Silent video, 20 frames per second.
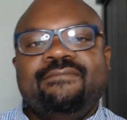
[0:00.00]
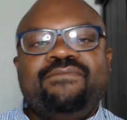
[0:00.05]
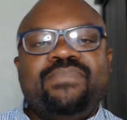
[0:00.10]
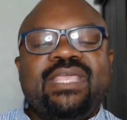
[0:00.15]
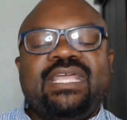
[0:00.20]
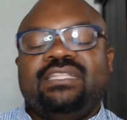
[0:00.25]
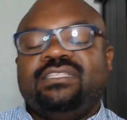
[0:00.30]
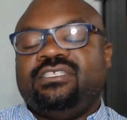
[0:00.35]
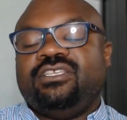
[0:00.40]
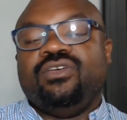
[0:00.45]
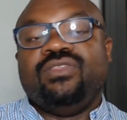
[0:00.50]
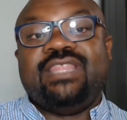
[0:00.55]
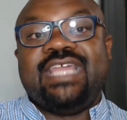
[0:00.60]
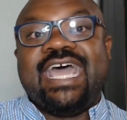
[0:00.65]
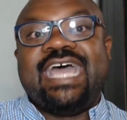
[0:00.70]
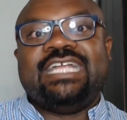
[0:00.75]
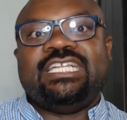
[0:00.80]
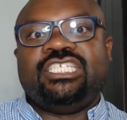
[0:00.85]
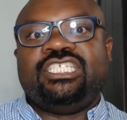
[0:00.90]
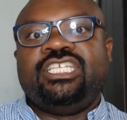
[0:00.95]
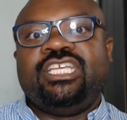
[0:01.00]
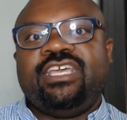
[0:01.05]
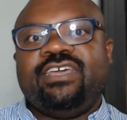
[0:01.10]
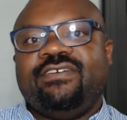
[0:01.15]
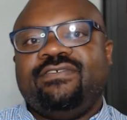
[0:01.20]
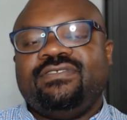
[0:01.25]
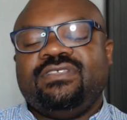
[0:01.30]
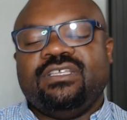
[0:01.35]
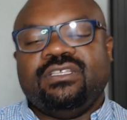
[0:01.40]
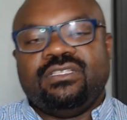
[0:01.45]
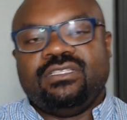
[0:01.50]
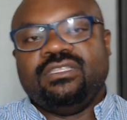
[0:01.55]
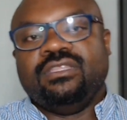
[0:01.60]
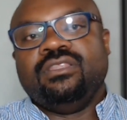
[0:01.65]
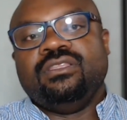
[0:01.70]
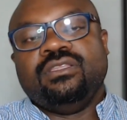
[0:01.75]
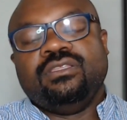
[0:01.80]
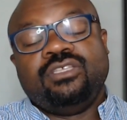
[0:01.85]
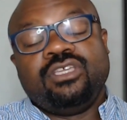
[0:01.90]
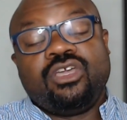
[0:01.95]
And so that shift
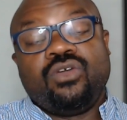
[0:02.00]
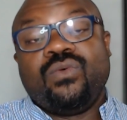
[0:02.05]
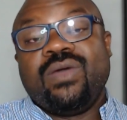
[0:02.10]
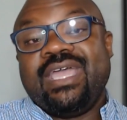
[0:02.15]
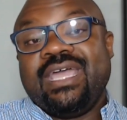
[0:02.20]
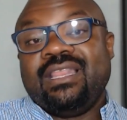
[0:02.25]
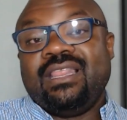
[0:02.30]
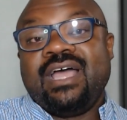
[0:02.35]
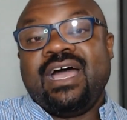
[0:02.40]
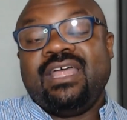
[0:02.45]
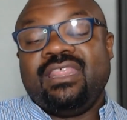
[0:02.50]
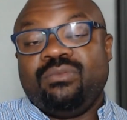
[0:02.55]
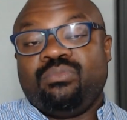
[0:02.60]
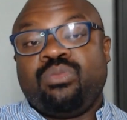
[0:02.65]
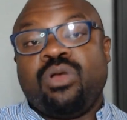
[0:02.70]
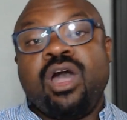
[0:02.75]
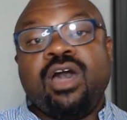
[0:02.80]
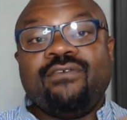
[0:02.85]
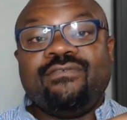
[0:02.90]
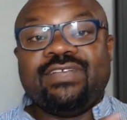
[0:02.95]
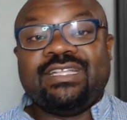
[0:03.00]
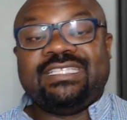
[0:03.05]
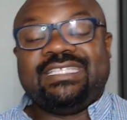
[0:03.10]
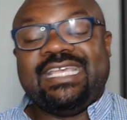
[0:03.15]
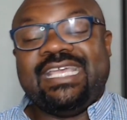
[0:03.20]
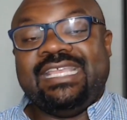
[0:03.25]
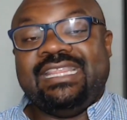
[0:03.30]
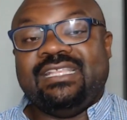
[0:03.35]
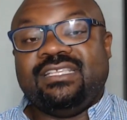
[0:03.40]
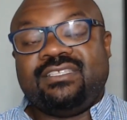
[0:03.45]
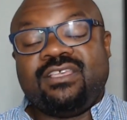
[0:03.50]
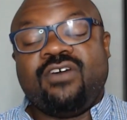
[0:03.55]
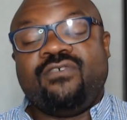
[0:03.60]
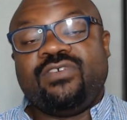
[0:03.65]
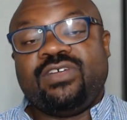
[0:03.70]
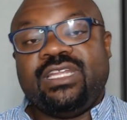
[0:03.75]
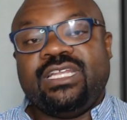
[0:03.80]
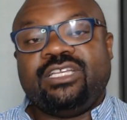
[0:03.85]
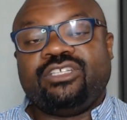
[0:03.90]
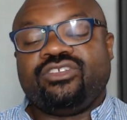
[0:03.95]
took away a lot of the profits in the cell
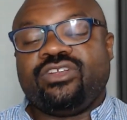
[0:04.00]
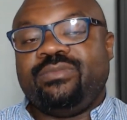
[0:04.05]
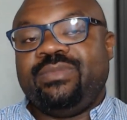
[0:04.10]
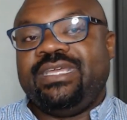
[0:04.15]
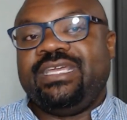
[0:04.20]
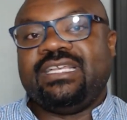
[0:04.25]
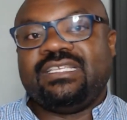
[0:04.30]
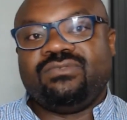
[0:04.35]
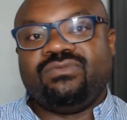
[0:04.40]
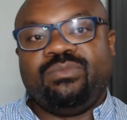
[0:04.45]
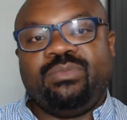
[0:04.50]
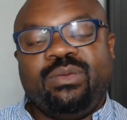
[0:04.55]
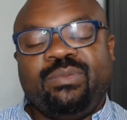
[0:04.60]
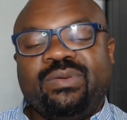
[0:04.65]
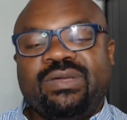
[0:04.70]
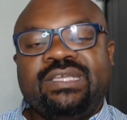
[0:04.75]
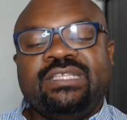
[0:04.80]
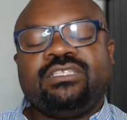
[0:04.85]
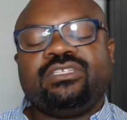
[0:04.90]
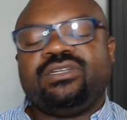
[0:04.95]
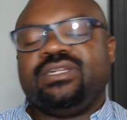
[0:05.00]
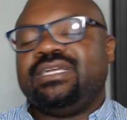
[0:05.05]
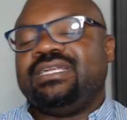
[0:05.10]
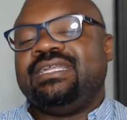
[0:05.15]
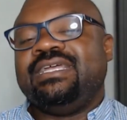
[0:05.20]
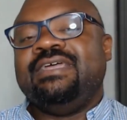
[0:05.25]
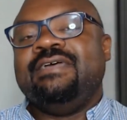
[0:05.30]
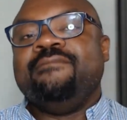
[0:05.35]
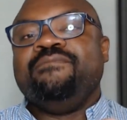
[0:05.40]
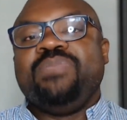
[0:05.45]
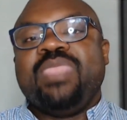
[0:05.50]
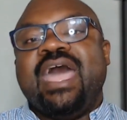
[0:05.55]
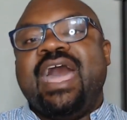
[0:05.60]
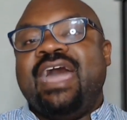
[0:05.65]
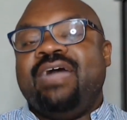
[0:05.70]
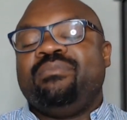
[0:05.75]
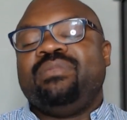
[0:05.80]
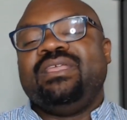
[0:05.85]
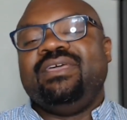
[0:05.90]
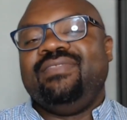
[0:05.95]
phone industry because when people entered it, I
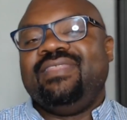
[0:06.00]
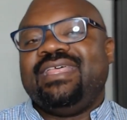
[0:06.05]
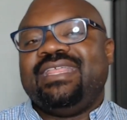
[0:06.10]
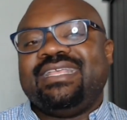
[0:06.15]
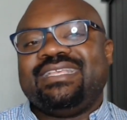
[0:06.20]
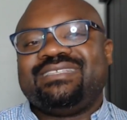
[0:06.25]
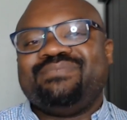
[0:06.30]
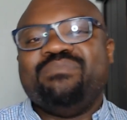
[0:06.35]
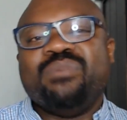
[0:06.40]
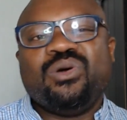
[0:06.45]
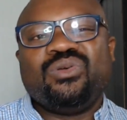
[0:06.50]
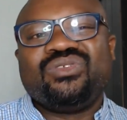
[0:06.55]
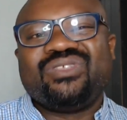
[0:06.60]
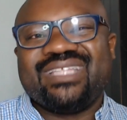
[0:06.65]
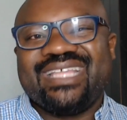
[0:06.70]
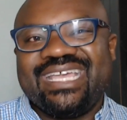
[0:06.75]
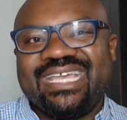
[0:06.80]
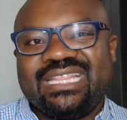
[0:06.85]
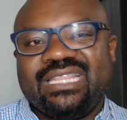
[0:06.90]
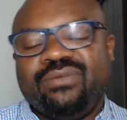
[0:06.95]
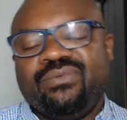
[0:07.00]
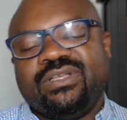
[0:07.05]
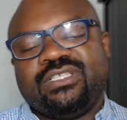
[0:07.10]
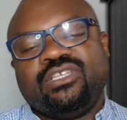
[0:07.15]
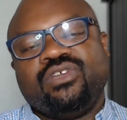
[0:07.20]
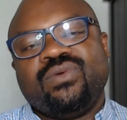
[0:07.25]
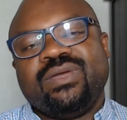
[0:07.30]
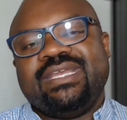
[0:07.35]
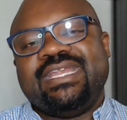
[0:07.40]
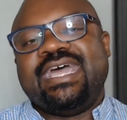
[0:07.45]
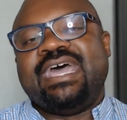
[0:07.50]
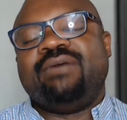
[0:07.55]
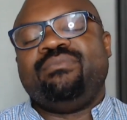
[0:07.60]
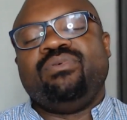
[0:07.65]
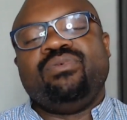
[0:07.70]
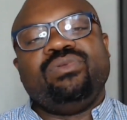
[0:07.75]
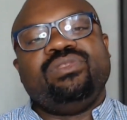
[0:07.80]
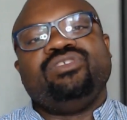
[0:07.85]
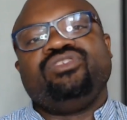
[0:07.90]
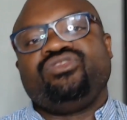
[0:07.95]
believe that that's most likely what's going to happen
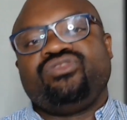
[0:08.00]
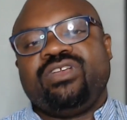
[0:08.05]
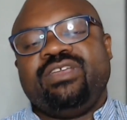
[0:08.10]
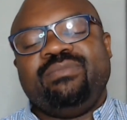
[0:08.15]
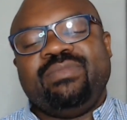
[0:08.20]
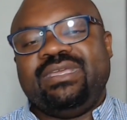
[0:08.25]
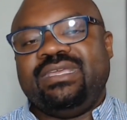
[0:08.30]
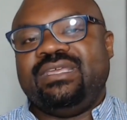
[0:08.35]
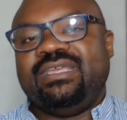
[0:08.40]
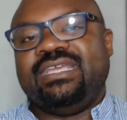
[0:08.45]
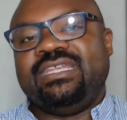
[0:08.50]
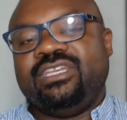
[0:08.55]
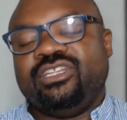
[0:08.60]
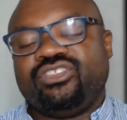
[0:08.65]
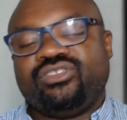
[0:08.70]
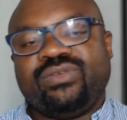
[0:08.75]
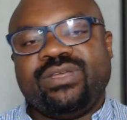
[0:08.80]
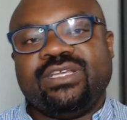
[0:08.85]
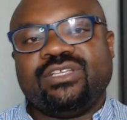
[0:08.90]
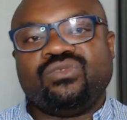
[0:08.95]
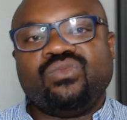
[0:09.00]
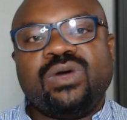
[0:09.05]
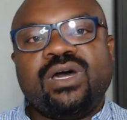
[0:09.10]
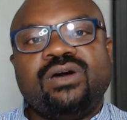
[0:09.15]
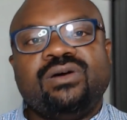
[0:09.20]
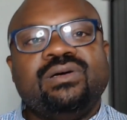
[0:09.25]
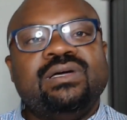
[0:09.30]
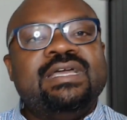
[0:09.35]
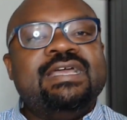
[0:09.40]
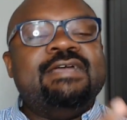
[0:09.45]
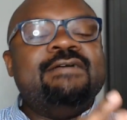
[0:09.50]
with the streaming industry as well.